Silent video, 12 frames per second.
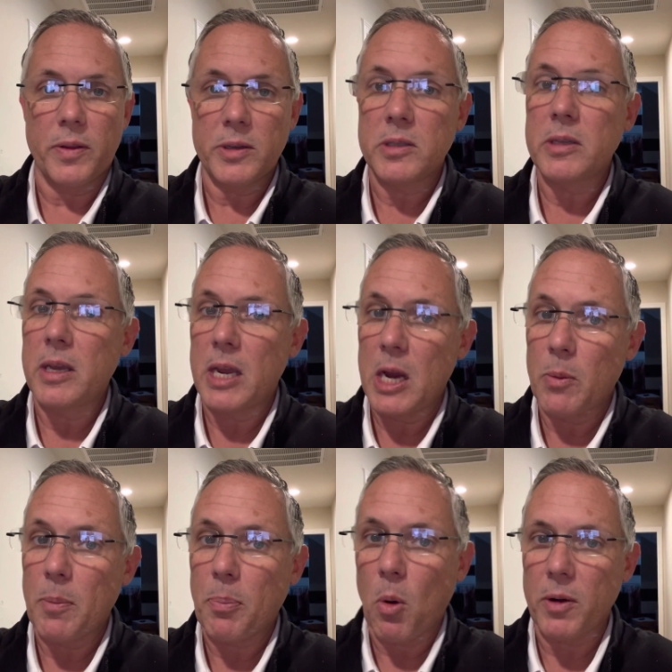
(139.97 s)
This is a key
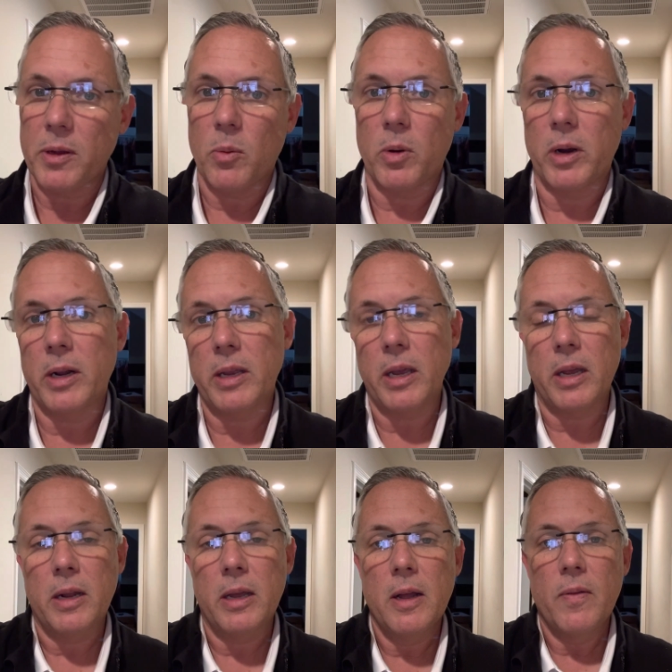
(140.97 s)
report that we're going to
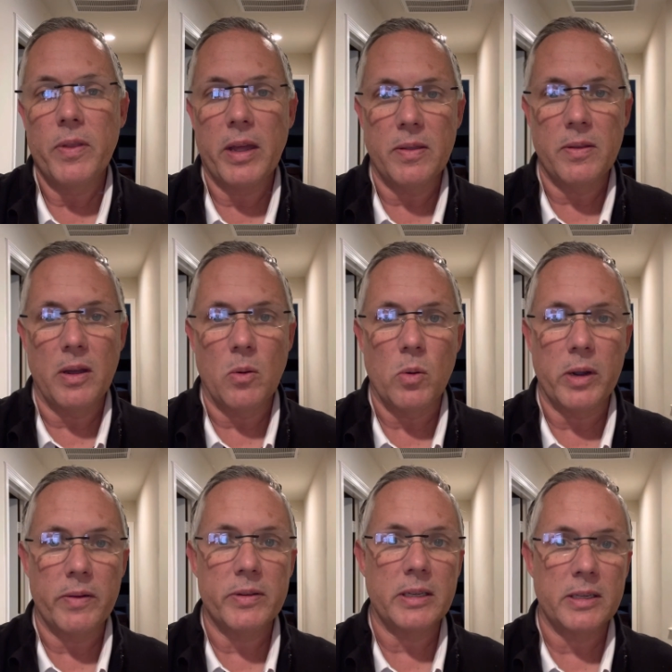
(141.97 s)
get that, that will
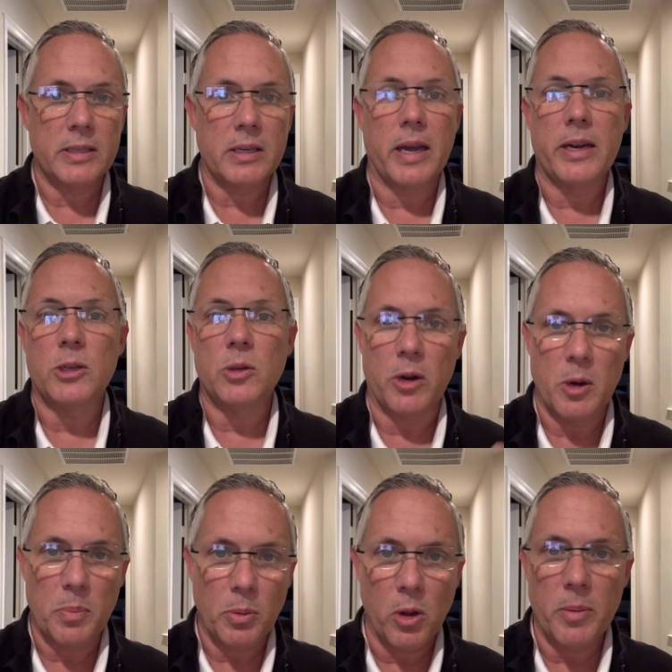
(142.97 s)
give us insight into
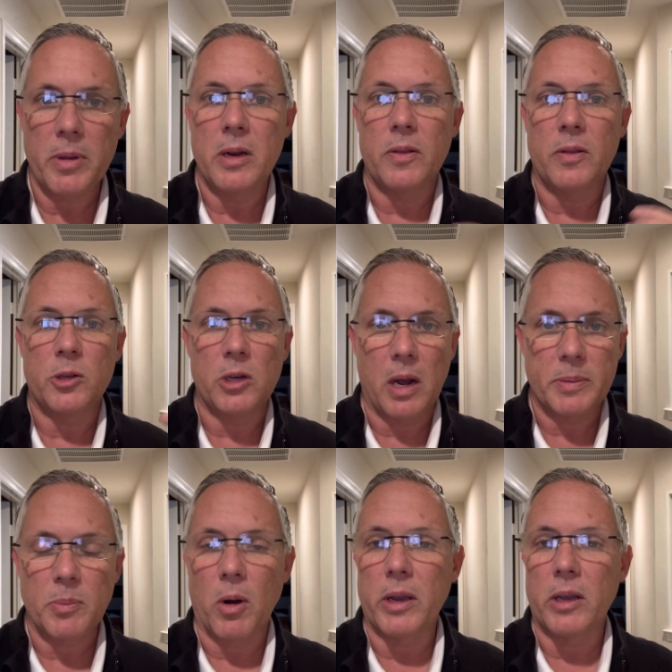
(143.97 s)
unemployment and the jobs
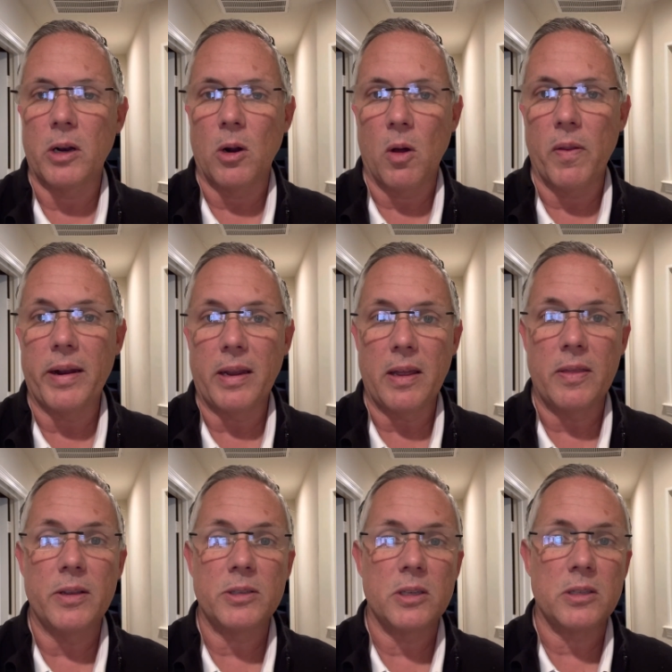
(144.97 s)
market and all that. And
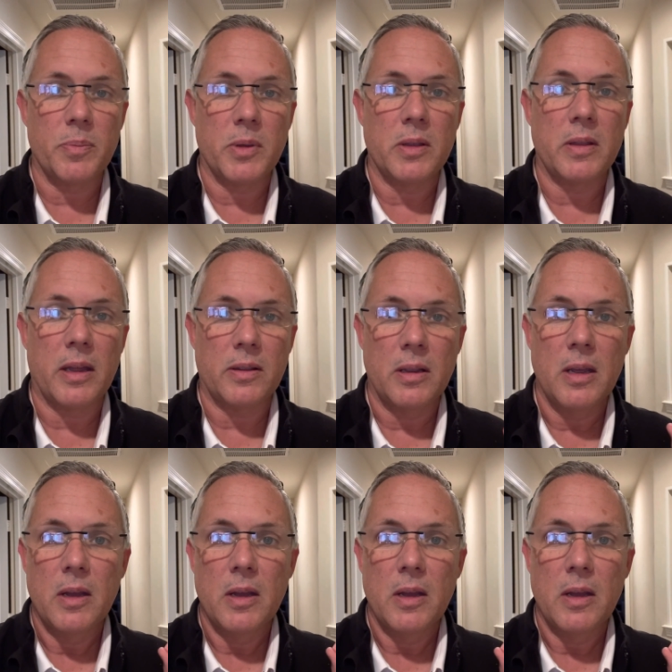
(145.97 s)
this is something that